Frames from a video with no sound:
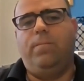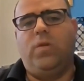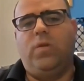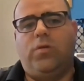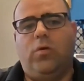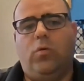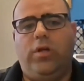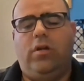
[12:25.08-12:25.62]

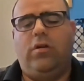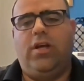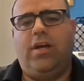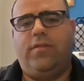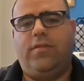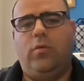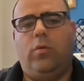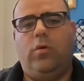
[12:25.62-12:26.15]
So we don't
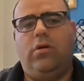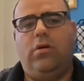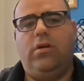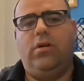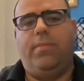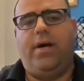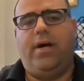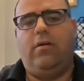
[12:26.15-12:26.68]
have to worry
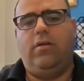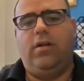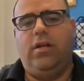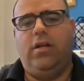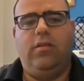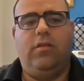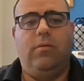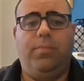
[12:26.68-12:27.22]
about
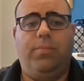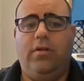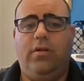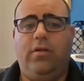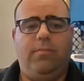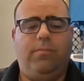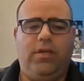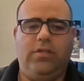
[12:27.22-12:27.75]
any of the
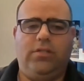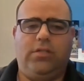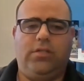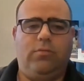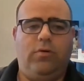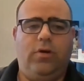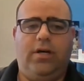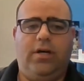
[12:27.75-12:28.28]
billing piece
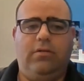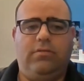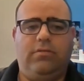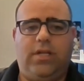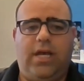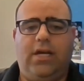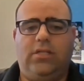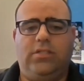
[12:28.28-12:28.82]
throughout
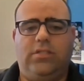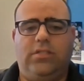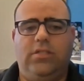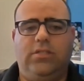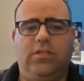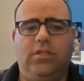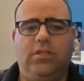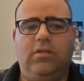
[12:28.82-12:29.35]
tax
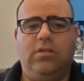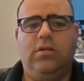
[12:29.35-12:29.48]
season.